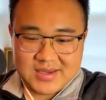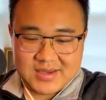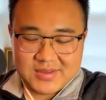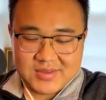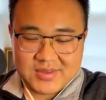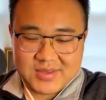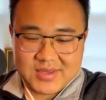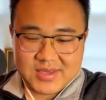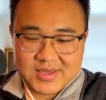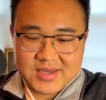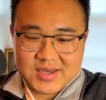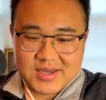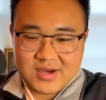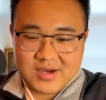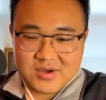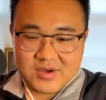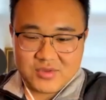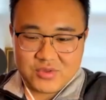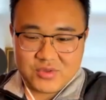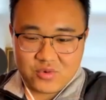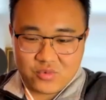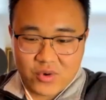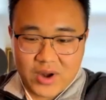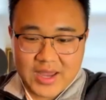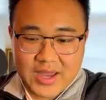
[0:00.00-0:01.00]
the uh,
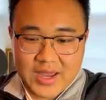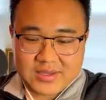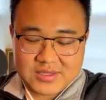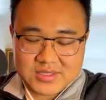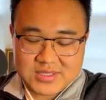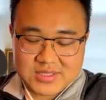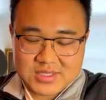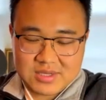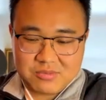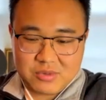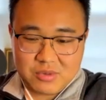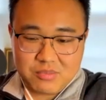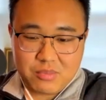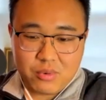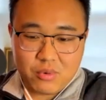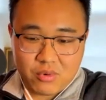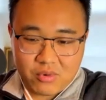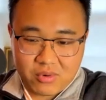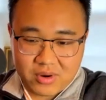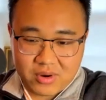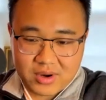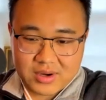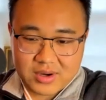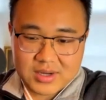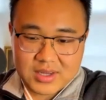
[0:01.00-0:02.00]
the rights of the
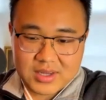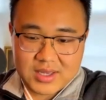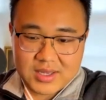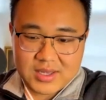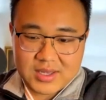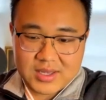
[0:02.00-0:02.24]
poor